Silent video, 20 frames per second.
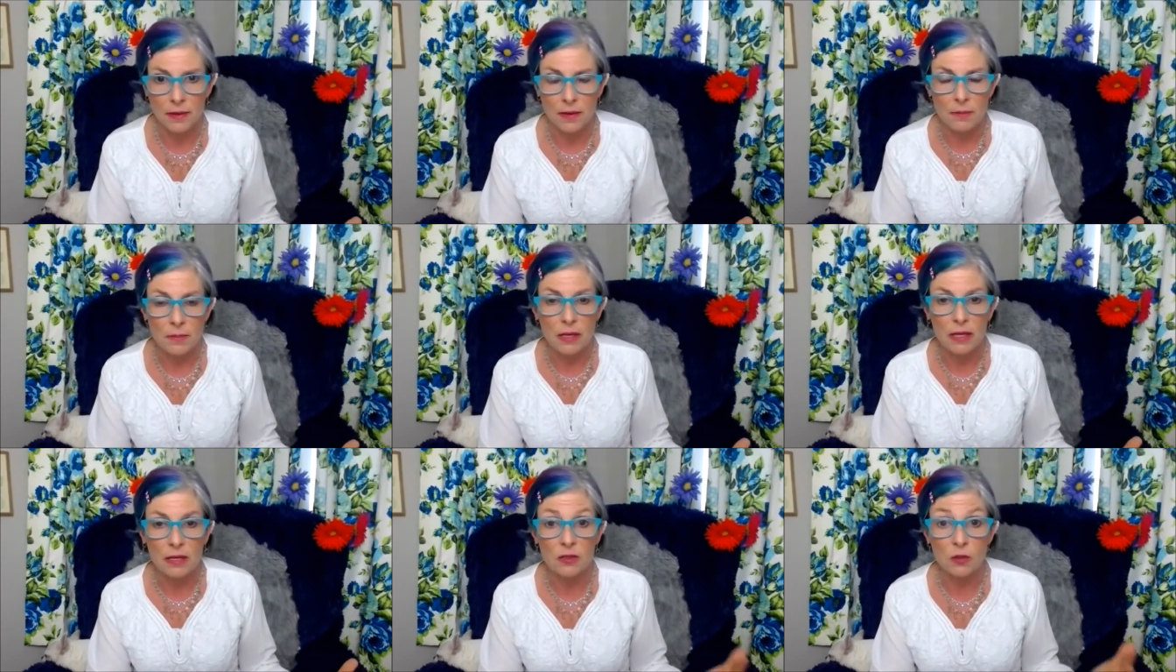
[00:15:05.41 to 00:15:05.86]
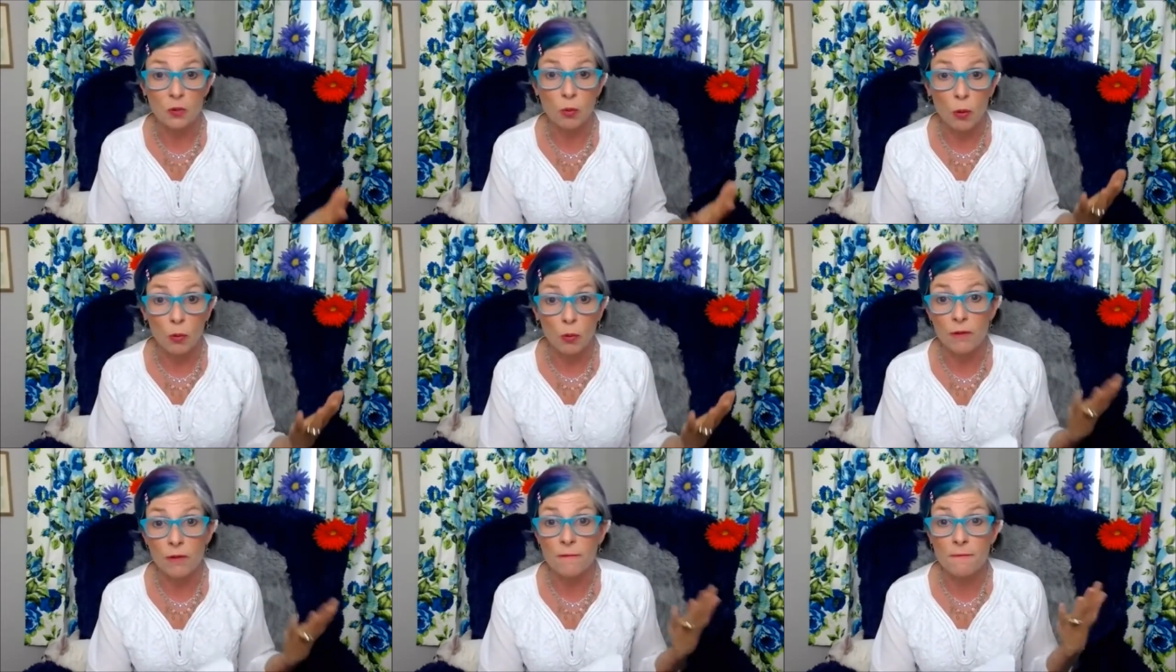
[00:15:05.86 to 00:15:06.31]
Because
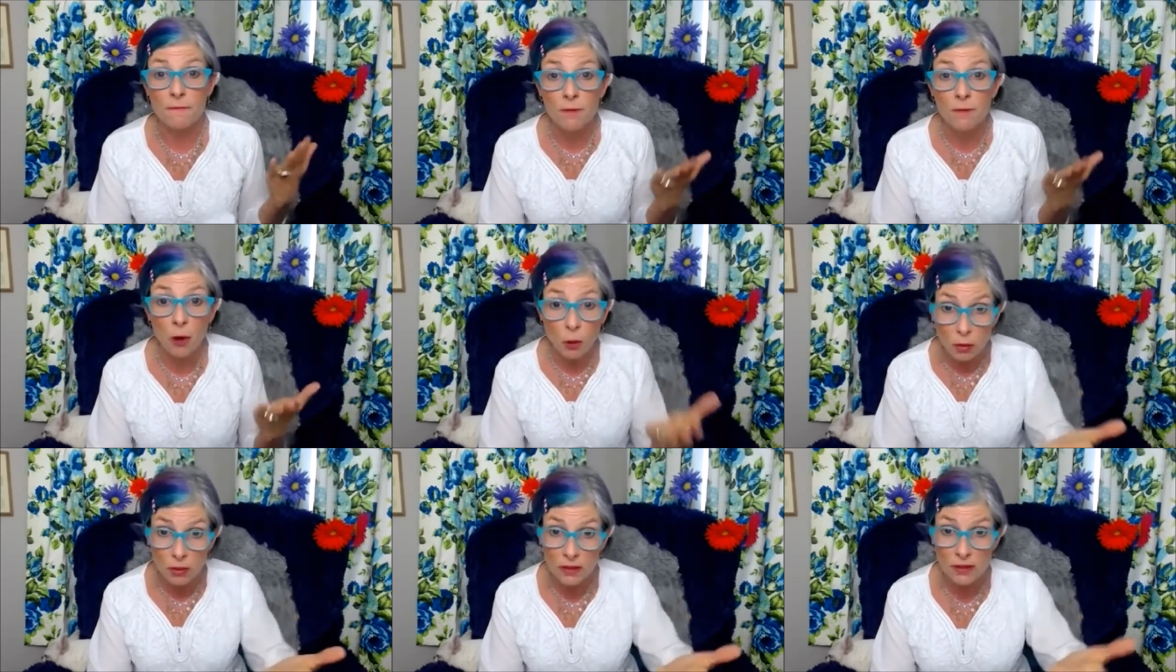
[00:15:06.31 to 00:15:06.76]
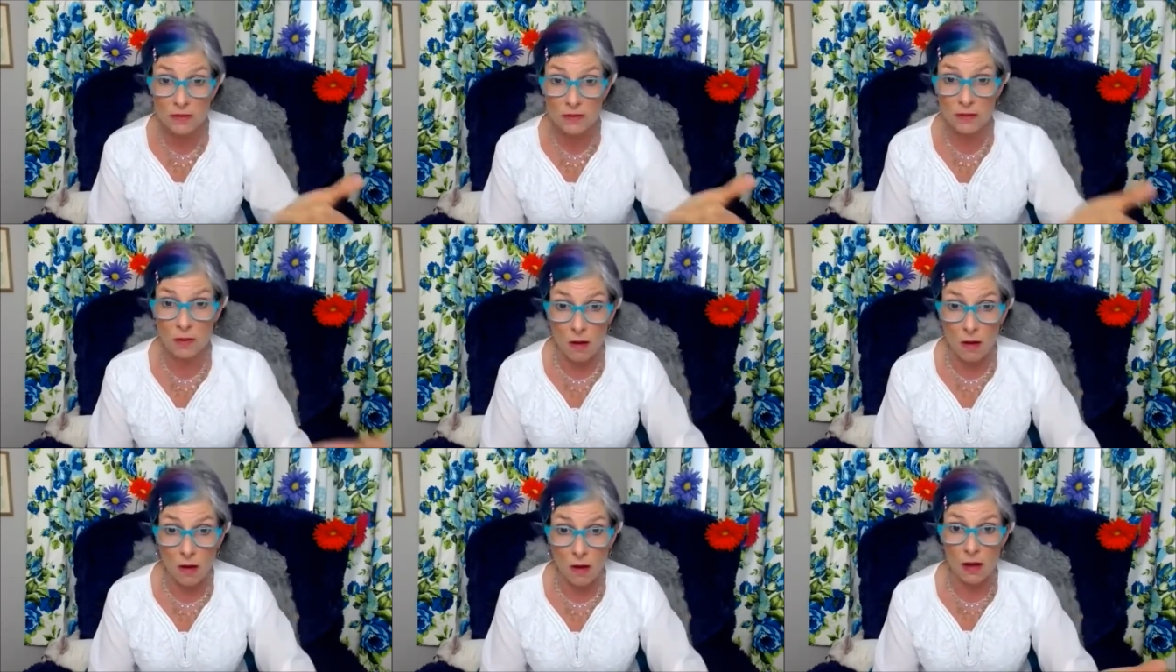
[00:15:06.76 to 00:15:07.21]
what we focus
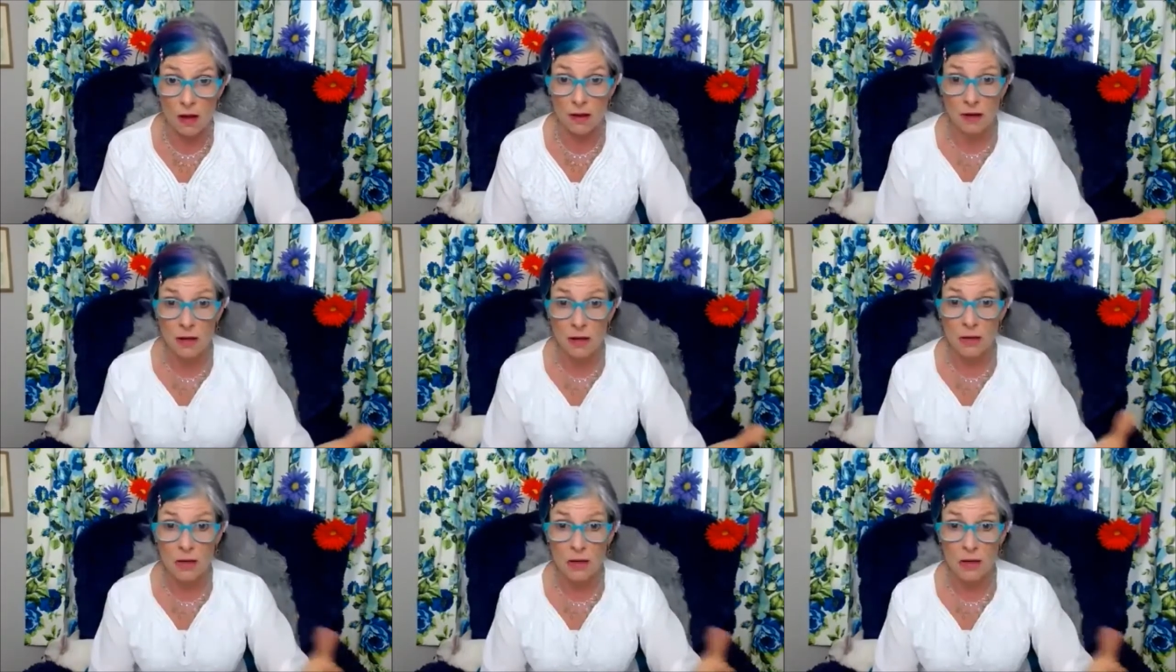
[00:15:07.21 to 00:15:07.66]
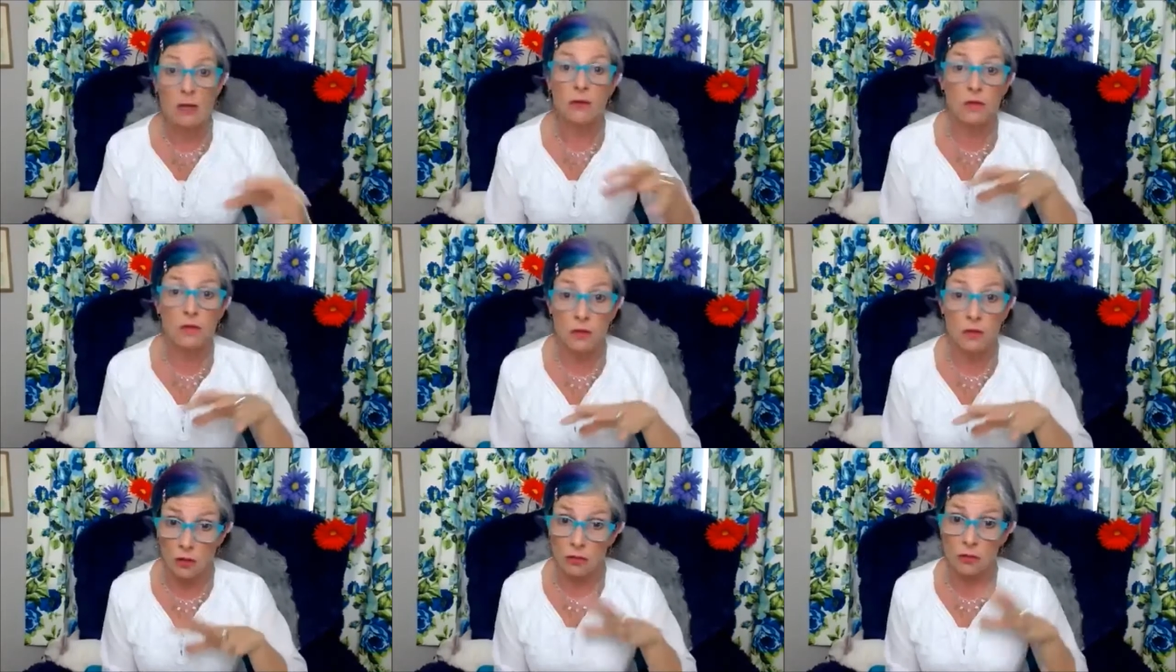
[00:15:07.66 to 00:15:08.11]
on
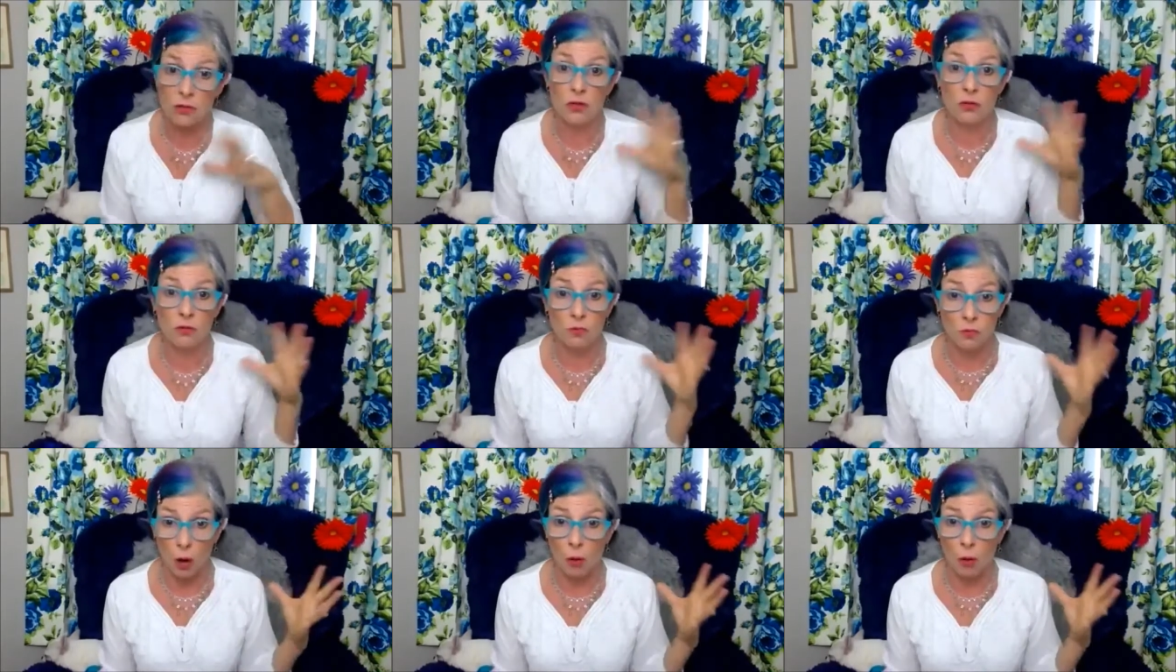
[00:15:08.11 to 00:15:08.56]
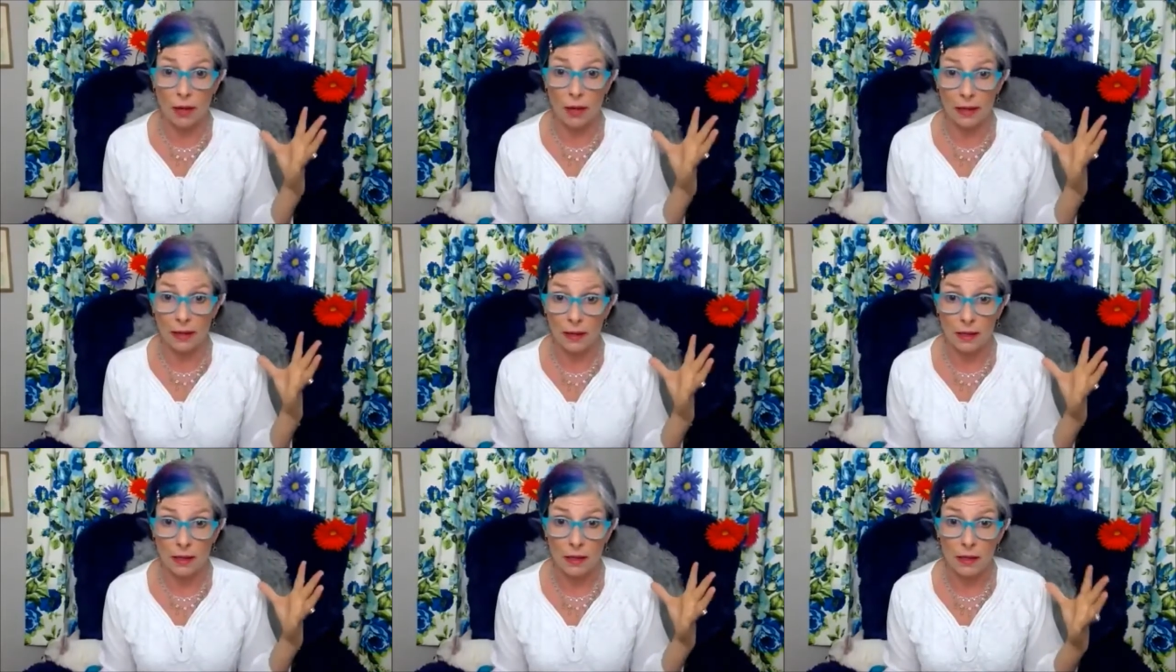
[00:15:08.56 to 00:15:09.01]
starts
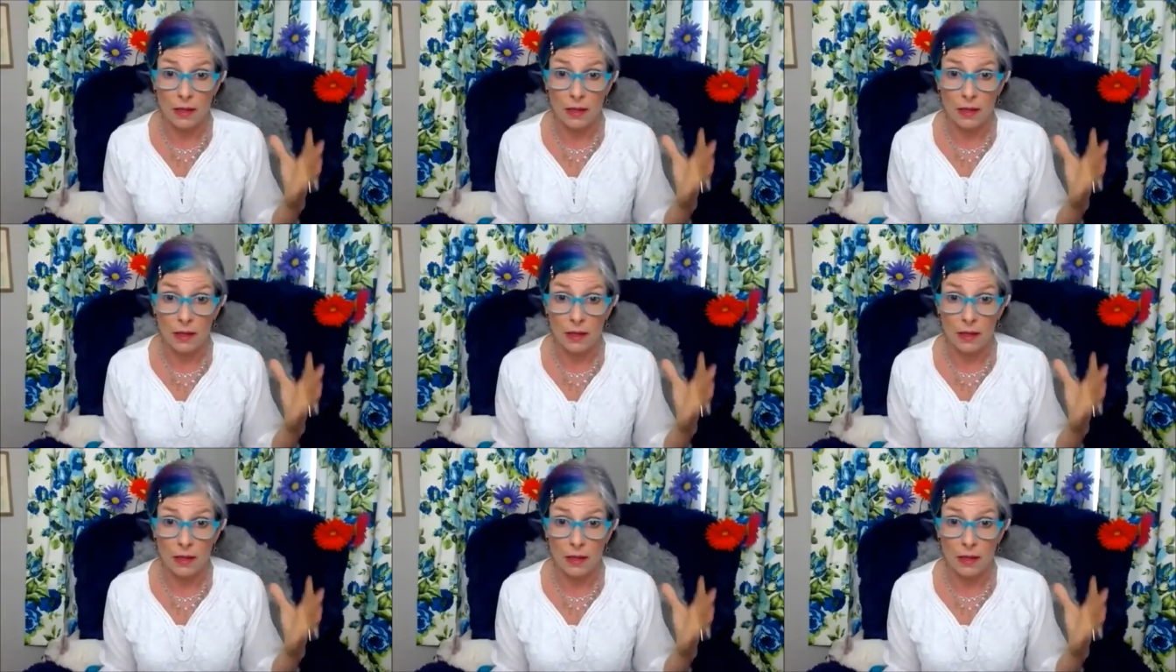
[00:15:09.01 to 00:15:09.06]
growing.